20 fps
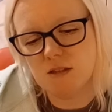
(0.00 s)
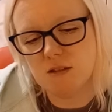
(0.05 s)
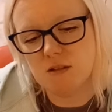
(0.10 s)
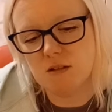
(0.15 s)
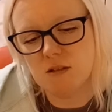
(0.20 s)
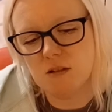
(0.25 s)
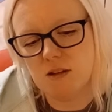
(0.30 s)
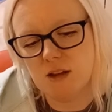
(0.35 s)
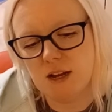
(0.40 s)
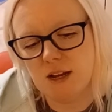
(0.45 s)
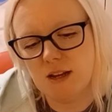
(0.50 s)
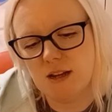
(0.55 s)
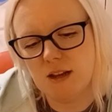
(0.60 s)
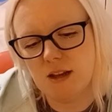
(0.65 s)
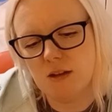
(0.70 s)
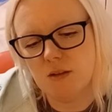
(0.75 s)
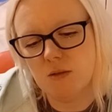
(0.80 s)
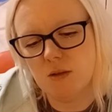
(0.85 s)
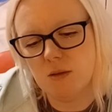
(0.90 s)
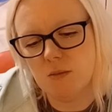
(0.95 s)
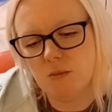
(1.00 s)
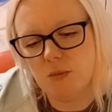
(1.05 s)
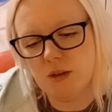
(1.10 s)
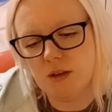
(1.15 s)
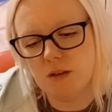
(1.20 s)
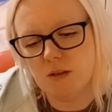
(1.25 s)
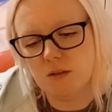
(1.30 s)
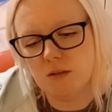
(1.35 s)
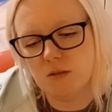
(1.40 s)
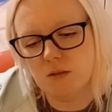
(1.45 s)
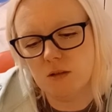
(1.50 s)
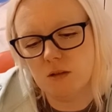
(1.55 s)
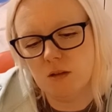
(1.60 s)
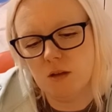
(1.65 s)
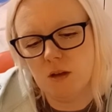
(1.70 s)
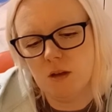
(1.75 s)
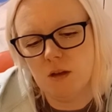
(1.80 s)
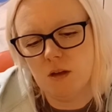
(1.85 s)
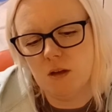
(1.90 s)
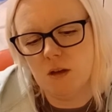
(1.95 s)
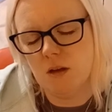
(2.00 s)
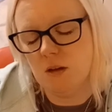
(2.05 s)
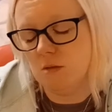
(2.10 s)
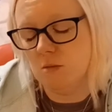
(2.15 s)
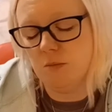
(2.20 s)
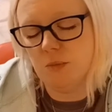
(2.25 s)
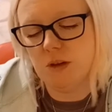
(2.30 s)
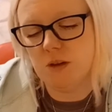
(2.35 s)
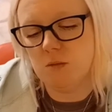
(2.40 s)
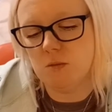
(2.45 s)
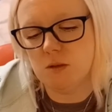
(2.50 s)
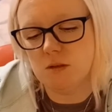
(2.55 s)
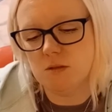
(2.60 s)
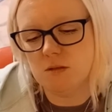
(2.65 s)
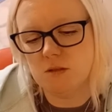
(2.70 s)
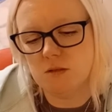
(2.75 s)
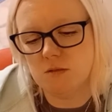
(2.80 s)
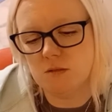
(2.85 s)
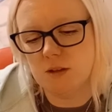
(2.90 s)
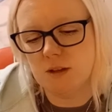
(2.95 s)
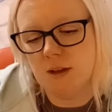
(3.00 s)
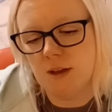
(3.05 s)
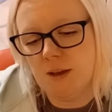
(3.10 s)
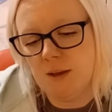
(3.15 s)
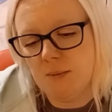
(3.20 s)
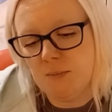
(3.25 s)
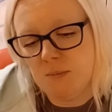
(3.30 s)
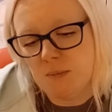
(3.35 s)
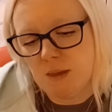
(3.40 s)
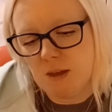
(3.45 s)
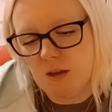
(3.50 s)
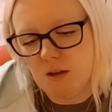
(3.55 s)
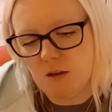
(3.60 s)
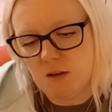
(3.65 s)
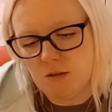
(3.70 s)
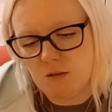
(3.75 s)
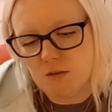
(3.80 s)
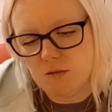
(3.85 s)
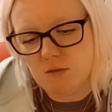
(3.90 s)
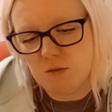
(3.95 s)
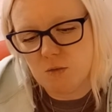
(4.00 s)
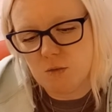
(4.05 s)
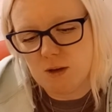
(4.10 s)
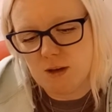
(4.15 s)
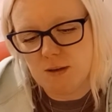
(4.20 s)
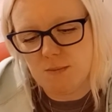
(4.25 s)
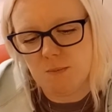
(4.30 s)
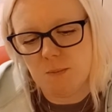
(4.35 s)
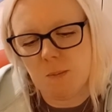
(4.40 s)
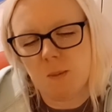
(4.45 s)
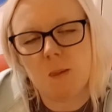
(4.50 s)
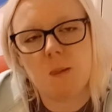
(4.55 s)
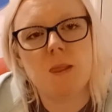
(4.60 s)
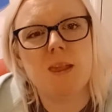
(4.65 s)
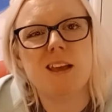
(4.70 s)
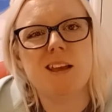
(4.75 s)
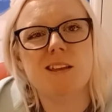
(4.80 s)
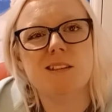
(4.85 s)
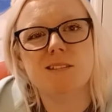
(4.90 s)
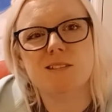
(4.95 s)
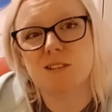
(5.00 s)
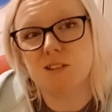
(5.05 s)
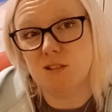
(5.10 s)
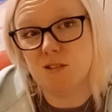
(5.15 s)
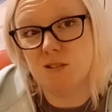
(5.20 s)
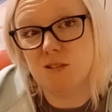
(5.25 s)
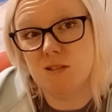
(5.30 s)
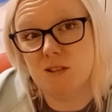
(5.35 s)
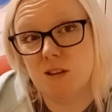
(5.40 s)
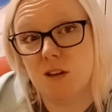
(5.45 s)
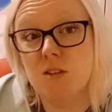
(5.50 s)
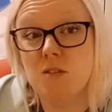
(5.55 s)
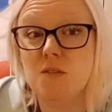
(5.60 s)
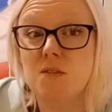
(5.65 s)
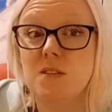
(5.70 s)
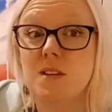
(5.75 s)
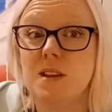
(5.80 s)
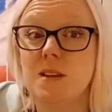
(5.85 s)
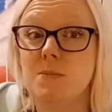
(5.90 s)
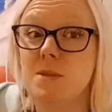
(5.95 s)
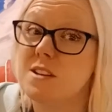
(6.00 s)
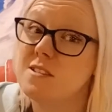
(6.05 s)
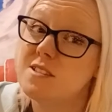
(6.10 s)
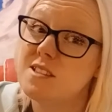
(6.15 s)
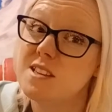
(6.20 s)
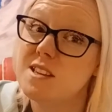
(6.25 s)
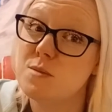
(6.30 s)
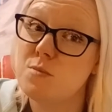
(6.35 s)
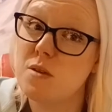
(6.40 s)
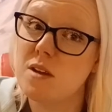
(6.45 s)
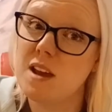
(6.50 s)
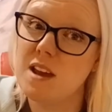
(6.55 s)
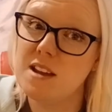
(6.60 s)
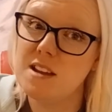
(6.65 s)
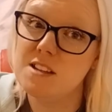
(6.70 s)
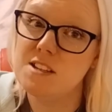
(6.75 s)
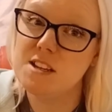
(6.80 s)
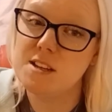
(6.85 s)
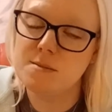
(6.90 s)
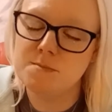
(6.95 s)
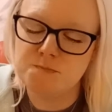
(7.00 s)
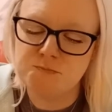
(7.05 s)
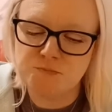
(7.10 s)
are likely now and bigger ones, are on the way. Now that's good, hopefully, because of the spring energy.